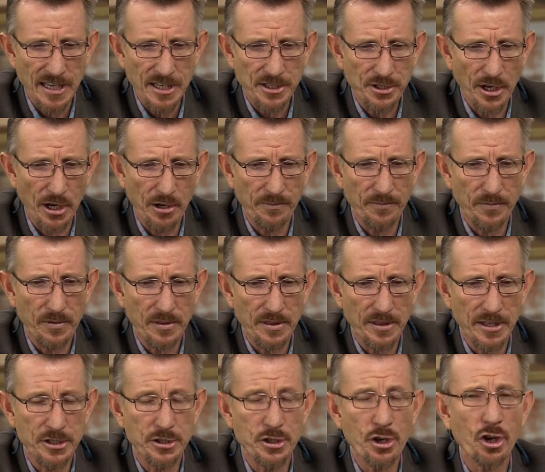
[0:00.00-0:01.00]
So
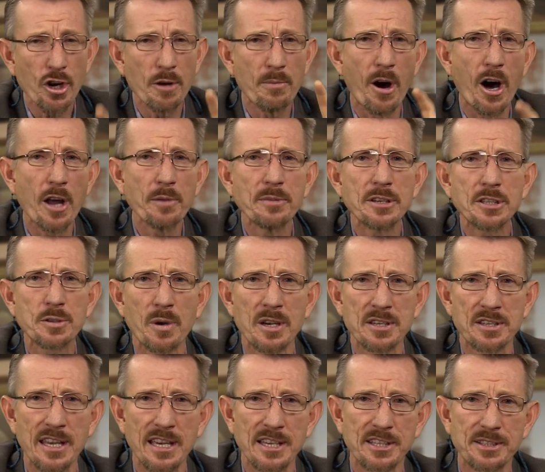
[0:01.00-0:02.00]
the two commandments
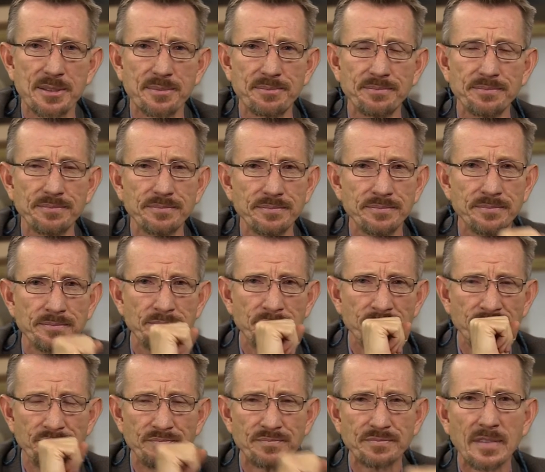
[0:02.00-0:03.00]
was this.
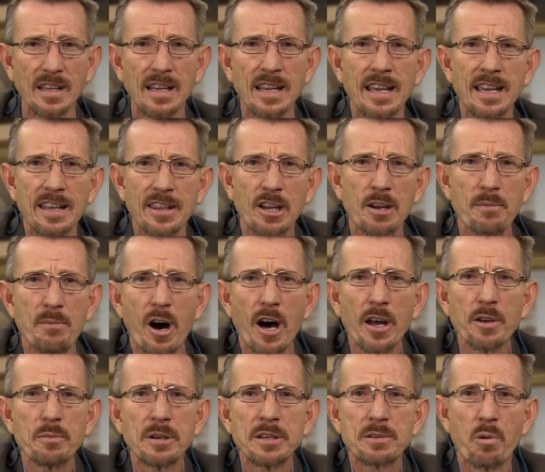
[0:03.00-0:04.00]
The
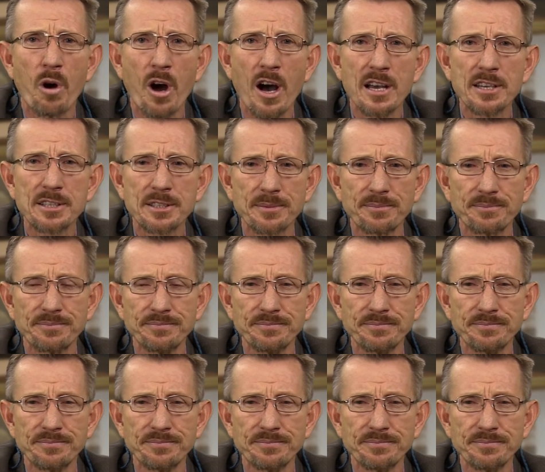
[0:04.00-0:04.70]
commandment was